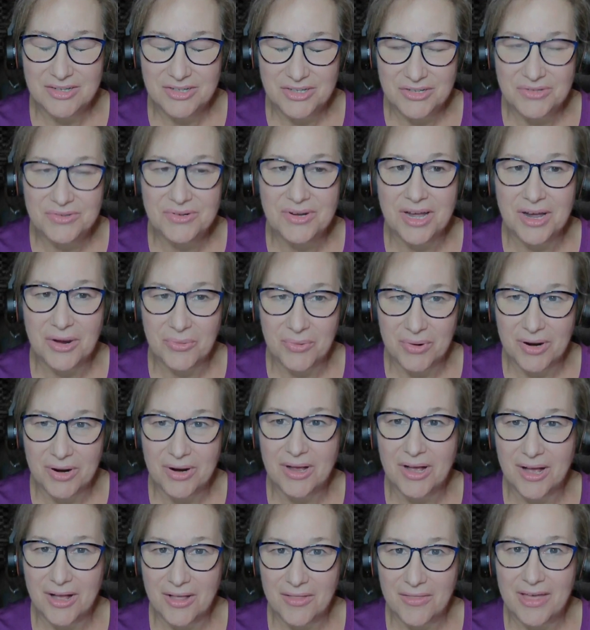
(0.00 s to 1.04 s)
do not
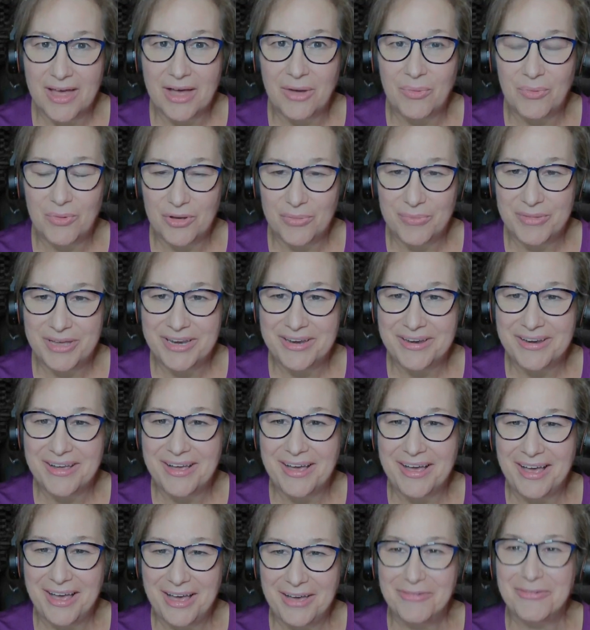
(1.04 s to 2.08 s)
recall that woman
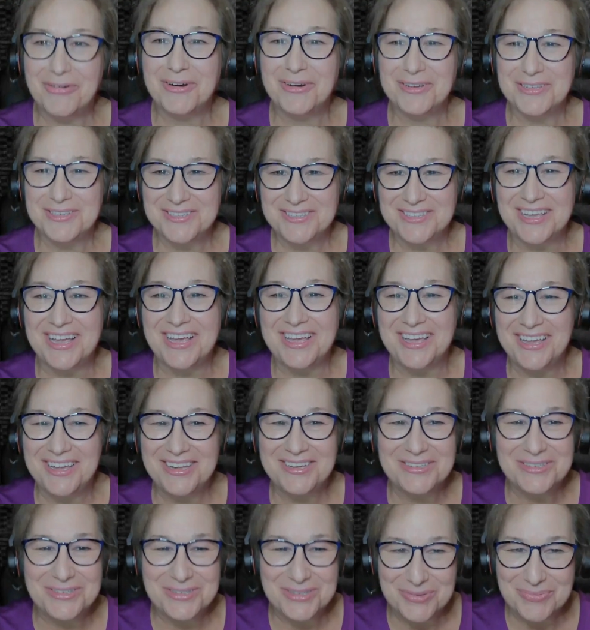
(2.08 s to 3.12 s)
ever
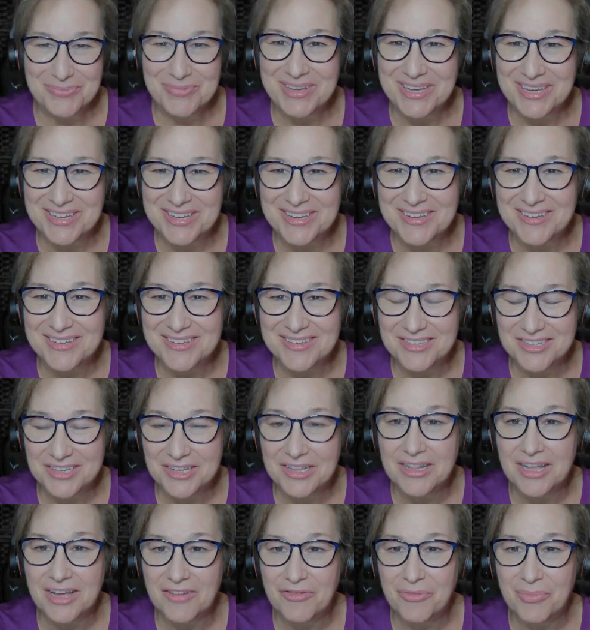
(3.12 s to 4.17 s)
saying to me
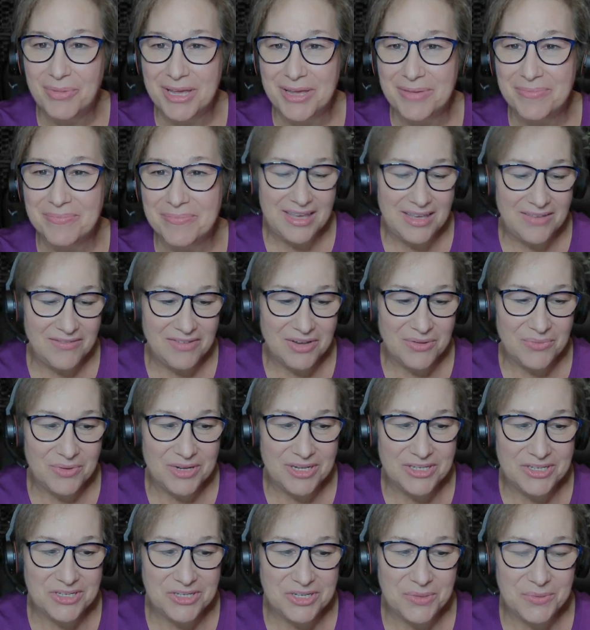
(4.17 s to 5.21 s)
she loved me, even
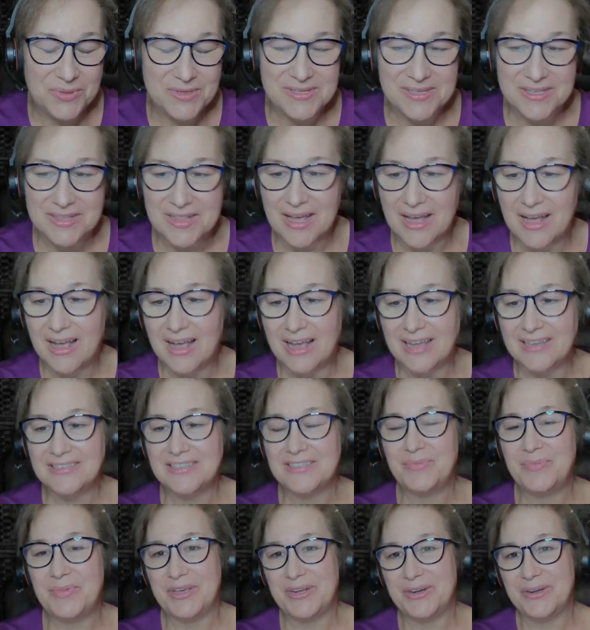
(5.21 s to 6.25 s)
when she was in the
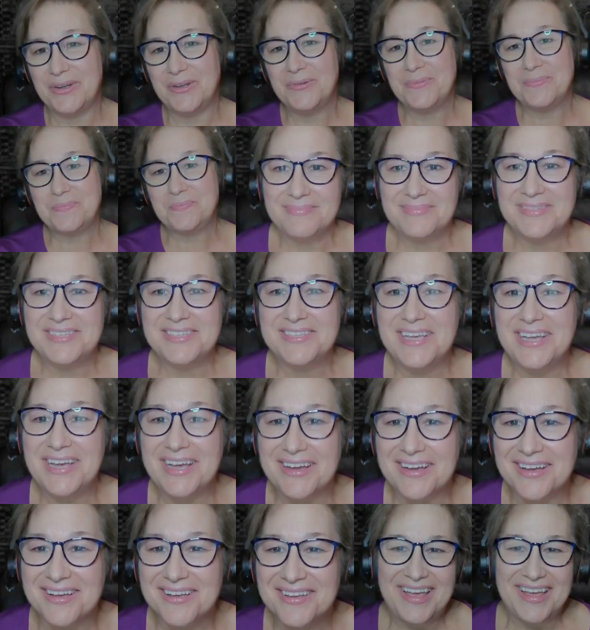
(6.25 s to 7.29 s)
hospital and
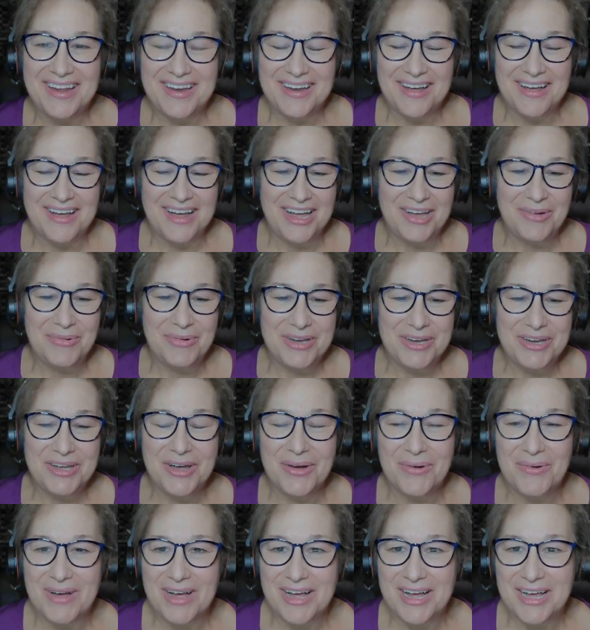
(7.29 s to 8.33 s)
sick. And I would
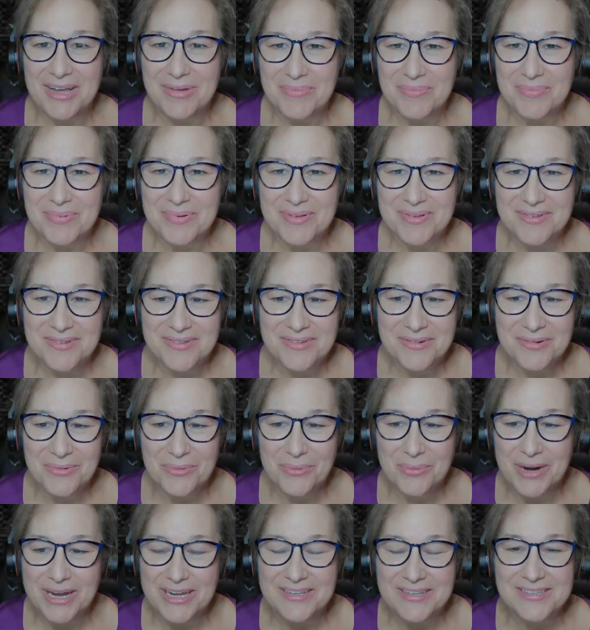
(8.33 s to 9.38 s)
go up,
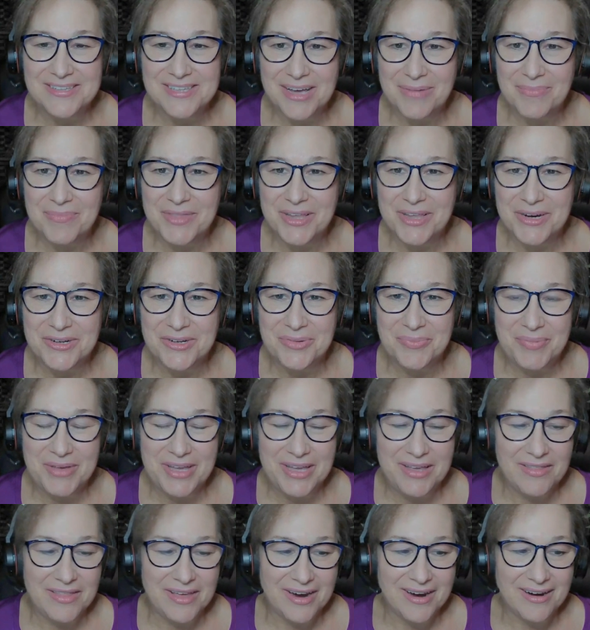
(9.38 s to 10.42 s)
race up there to
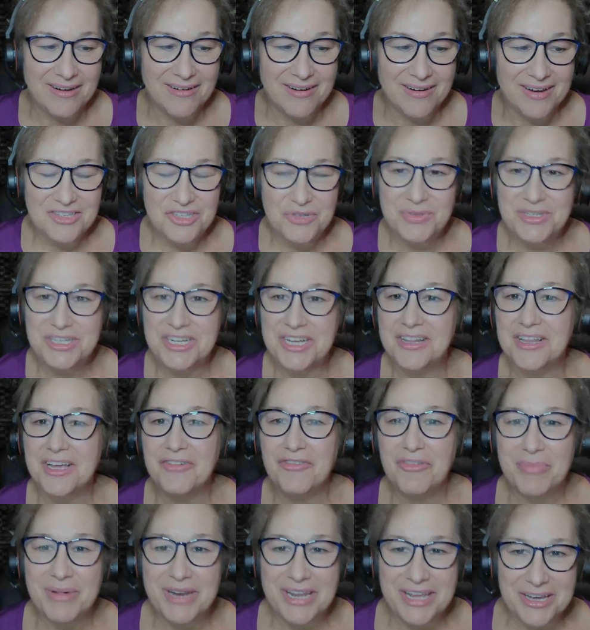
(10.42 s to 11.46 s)
be there. She would tell
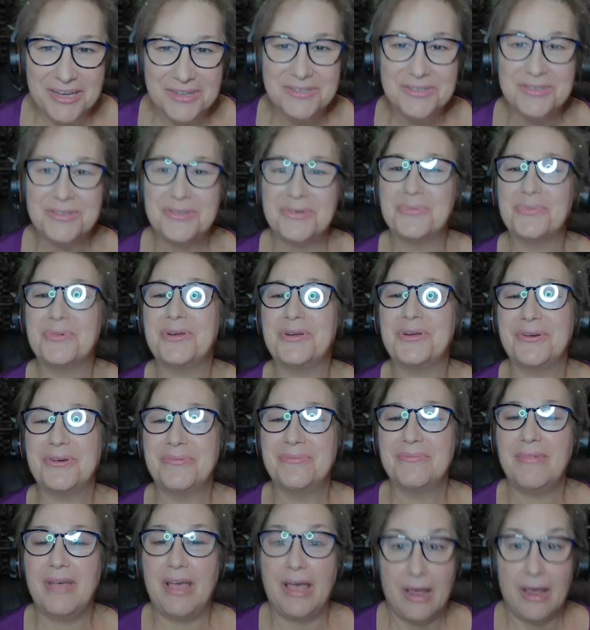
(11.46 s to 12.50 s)
everybody else in the
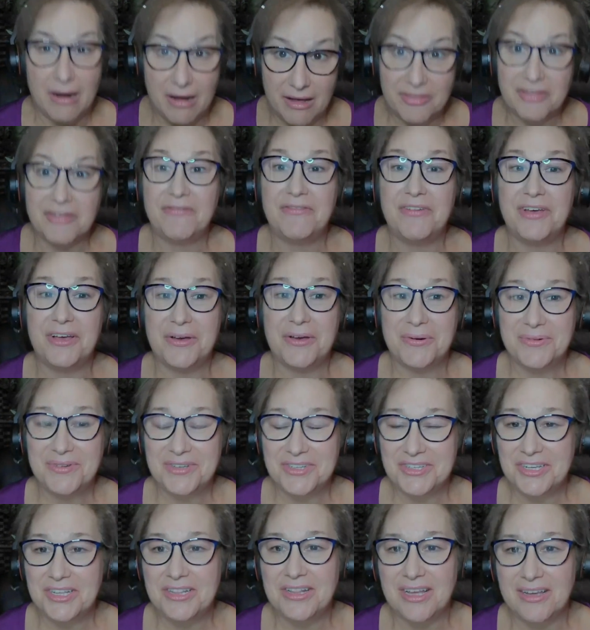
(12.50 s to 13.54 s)
room and on the phone
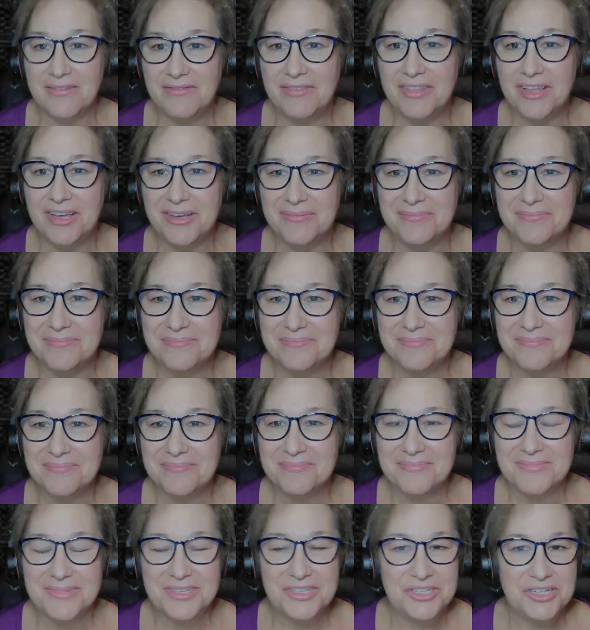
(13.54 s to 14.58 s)
she loved them,
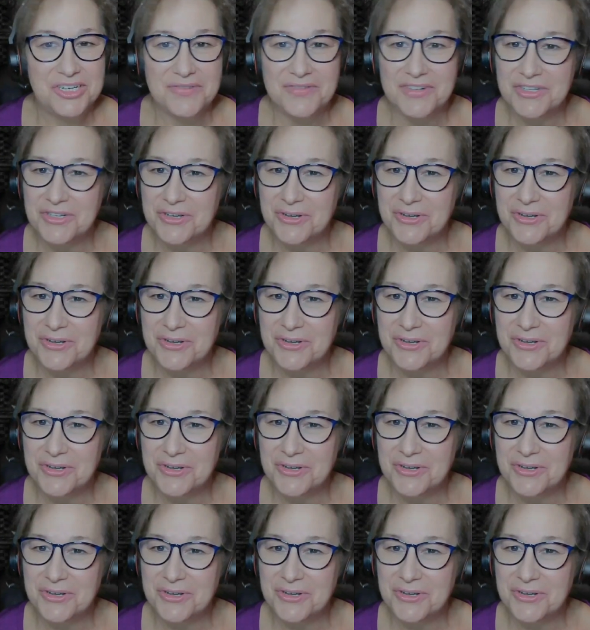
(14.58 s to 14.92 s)
but she never